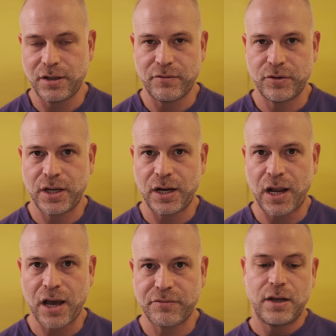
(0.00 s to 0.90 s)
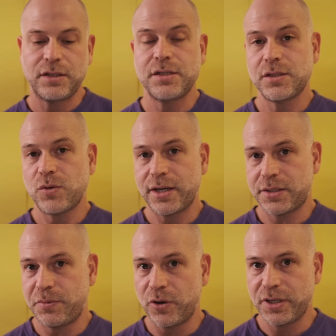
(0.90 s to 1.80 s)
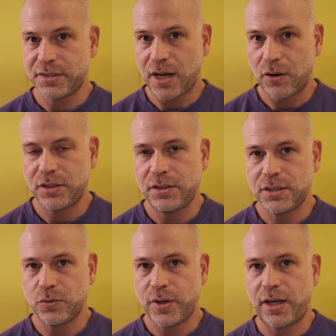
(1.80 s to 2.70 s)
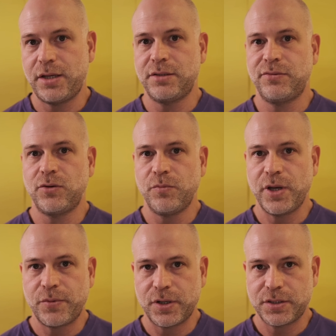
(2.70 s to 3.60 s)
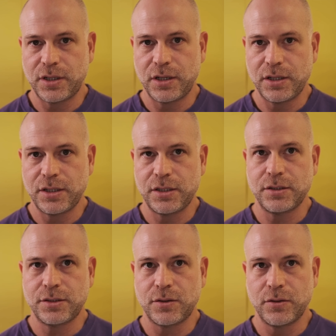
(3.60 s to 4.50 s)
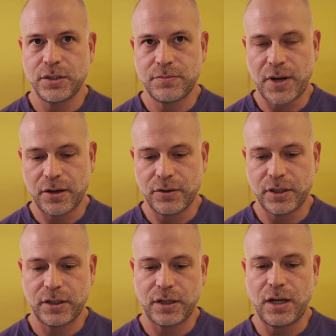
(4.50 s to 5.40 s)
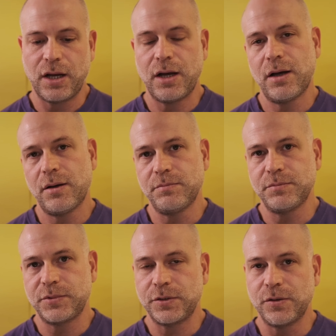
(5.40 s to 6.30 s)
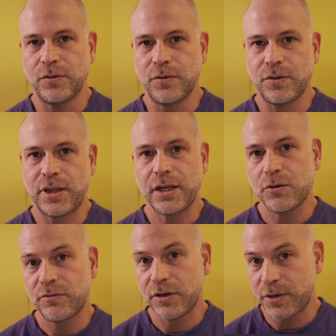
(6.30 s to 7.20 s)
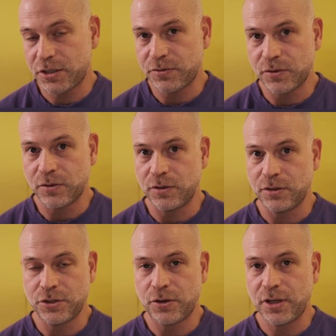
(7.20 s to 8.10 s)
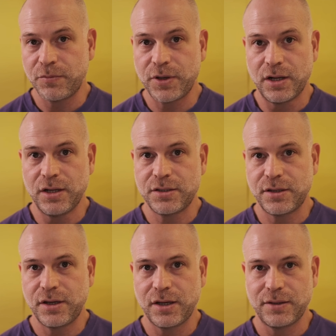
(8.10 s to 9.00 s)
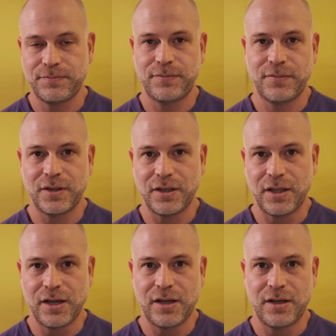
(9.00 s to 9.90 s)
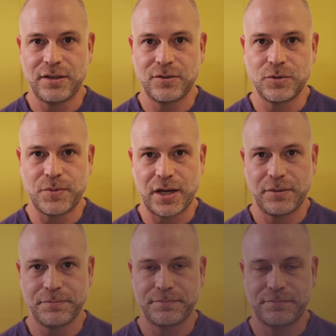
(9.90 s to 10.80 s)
in everyday life. And this is why exploring sound in this way is, for me personally, so inspiring. So thank you very much for joining me and listening, and goodbye.